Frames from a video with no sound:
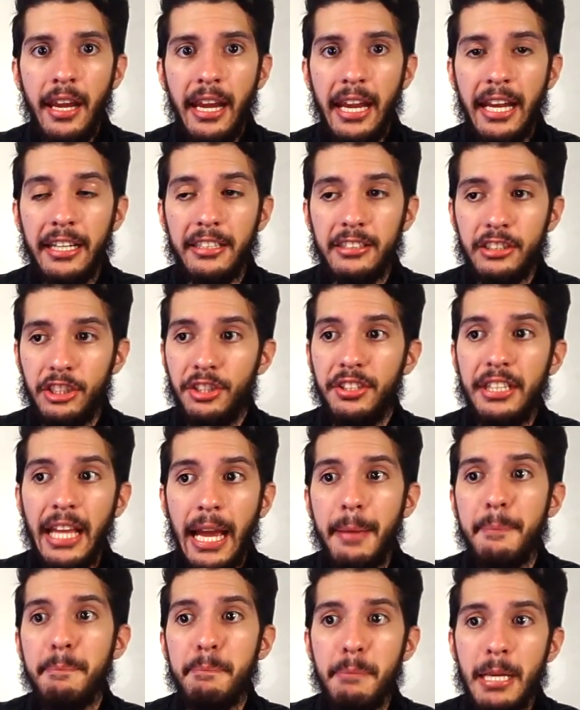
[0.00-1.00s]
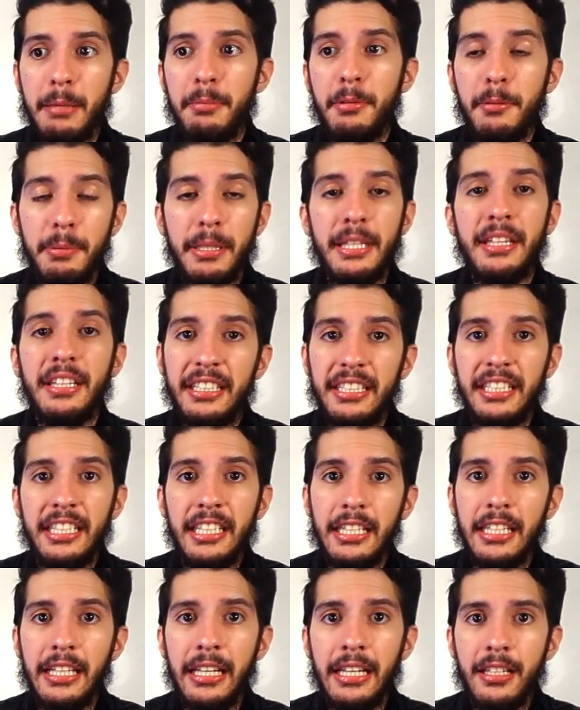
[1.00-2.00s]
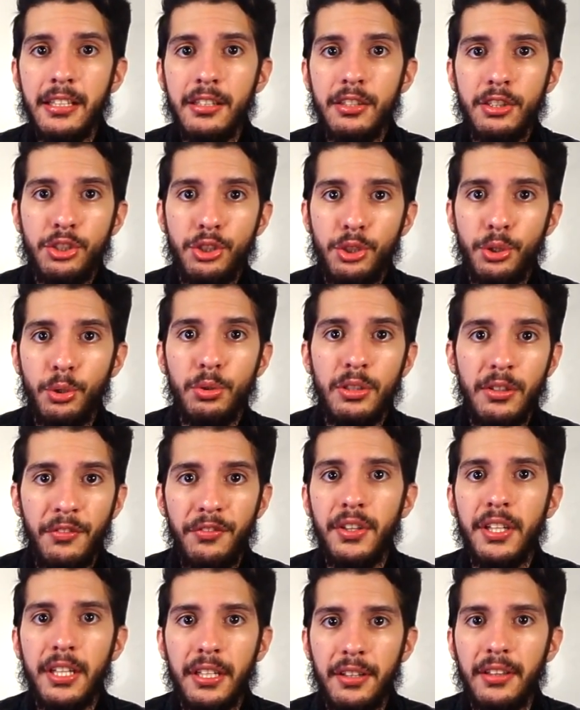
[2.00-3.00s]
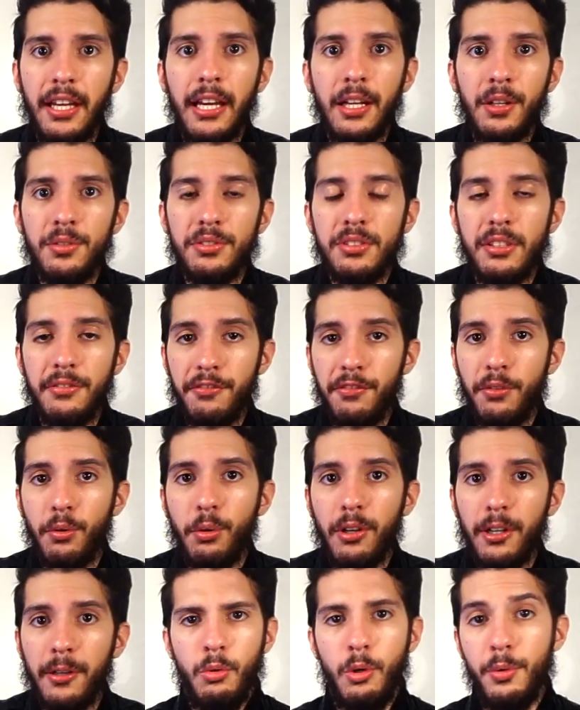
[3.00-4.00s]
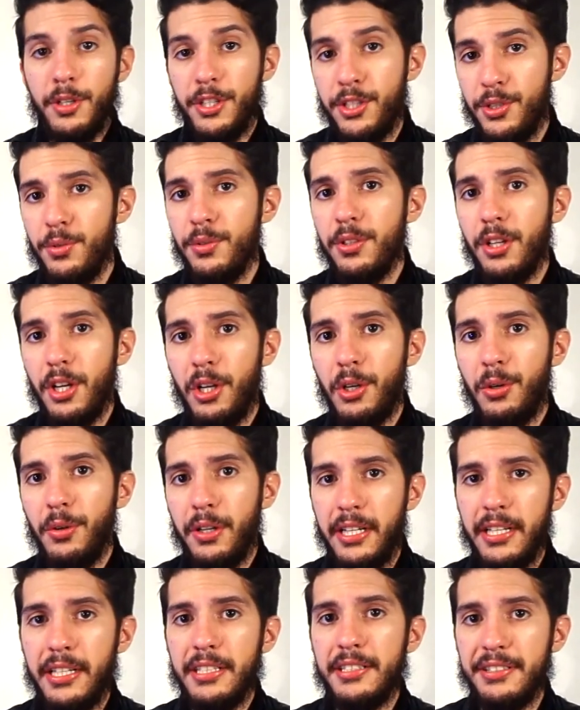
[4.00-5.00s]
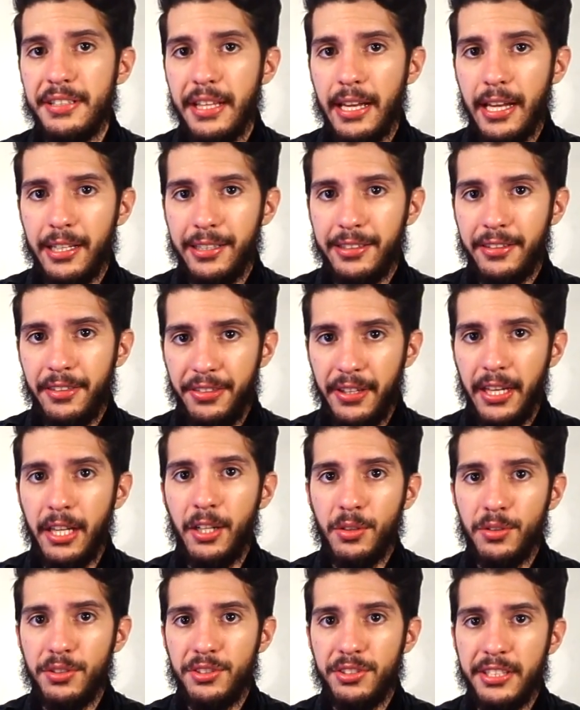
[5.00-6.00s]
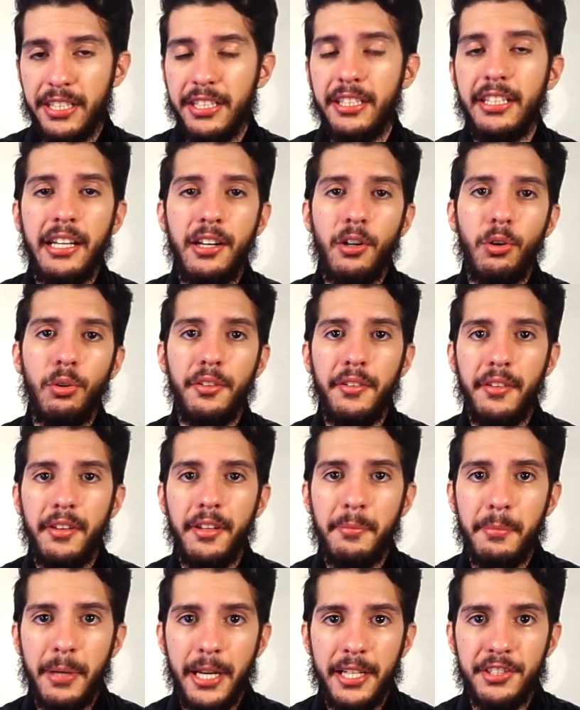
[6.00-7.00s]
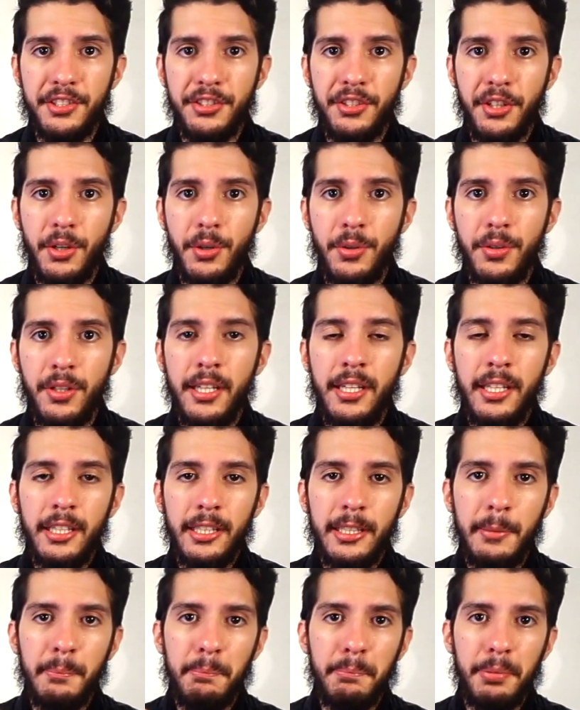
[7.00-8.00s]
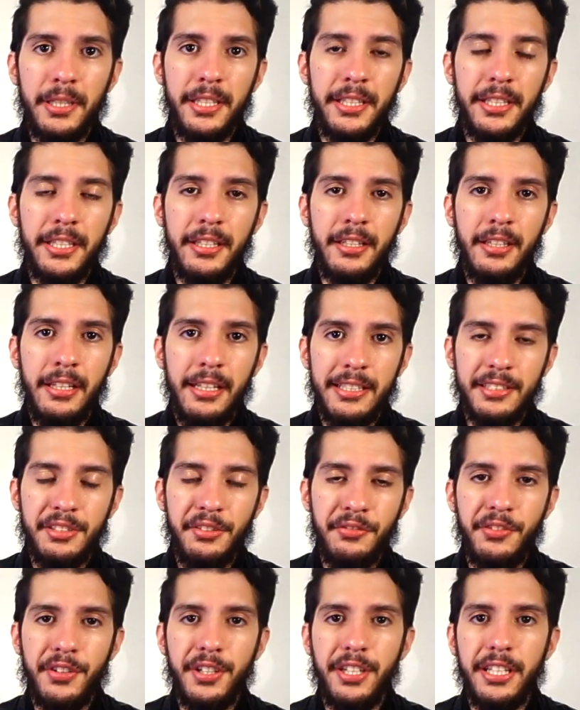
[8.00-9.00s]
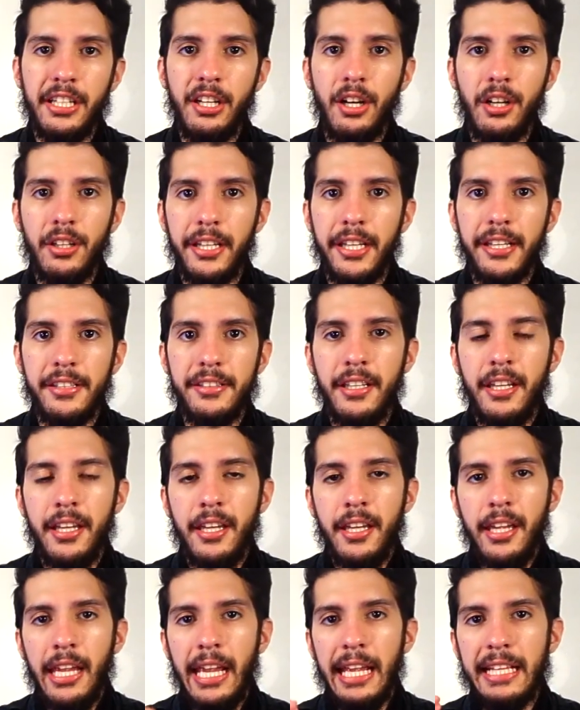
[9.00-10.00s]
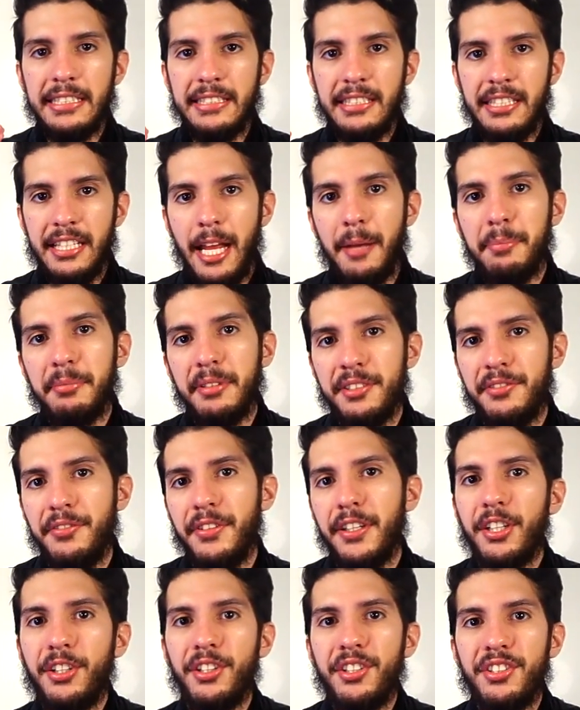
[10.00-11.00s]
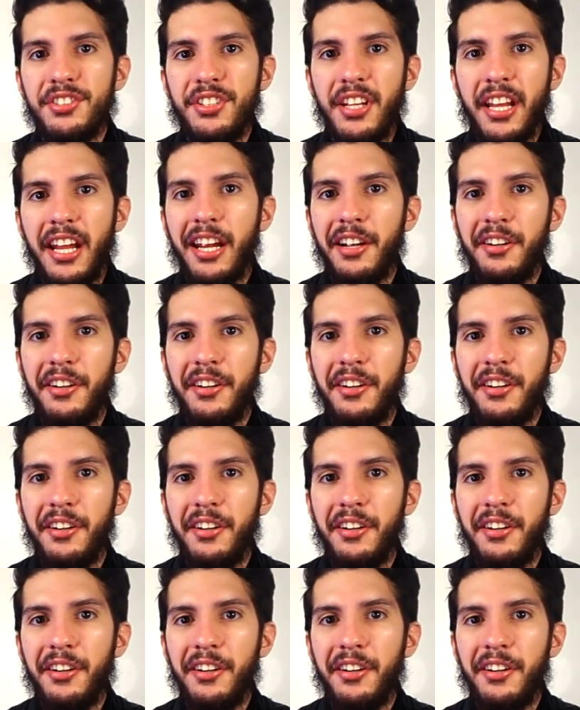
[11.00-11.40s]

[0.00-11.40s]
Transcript: And could that maybe be the key to defeating Thanos in 4? What we do know is that Thanos did get a hold of the Mind Stone, completed his Infinity Gauntlet, and snapped his fingers